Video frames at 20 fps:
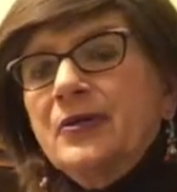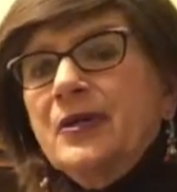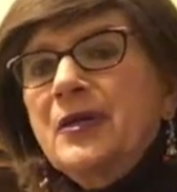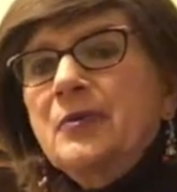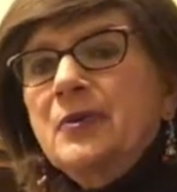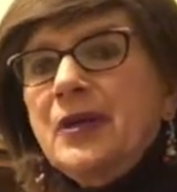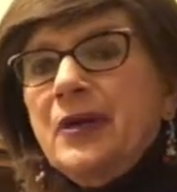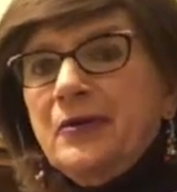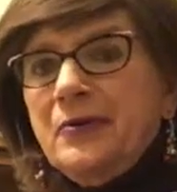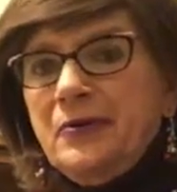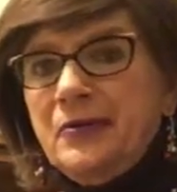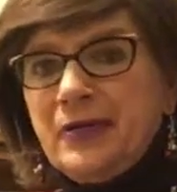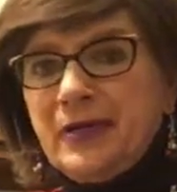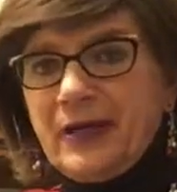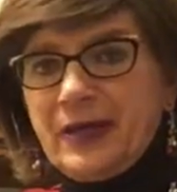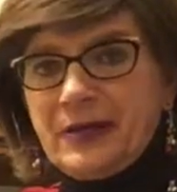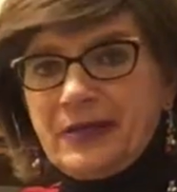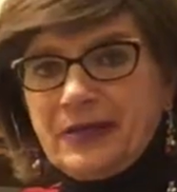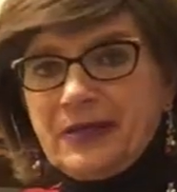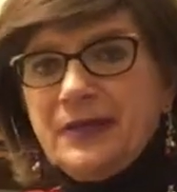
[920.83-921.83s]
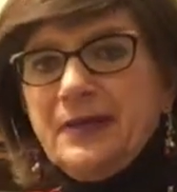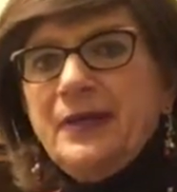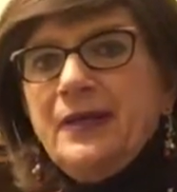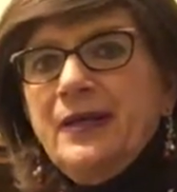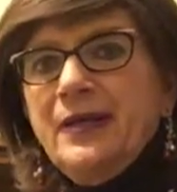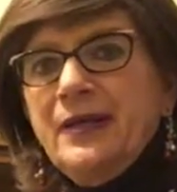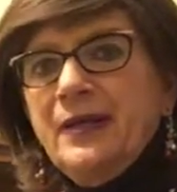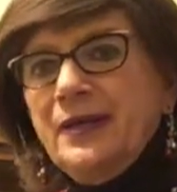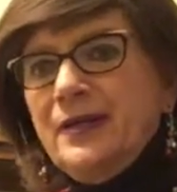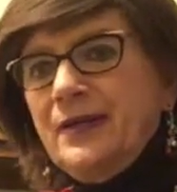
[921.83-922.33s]
Keep an eye on your guests,
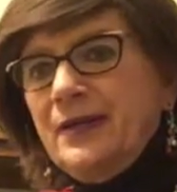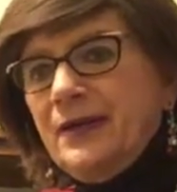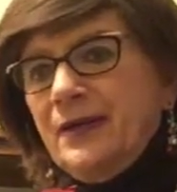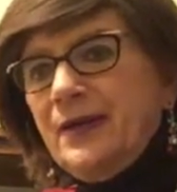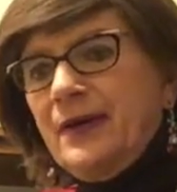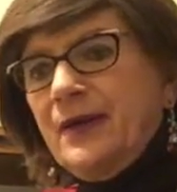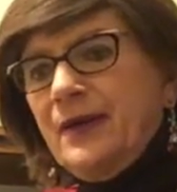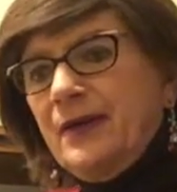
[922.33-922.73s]
and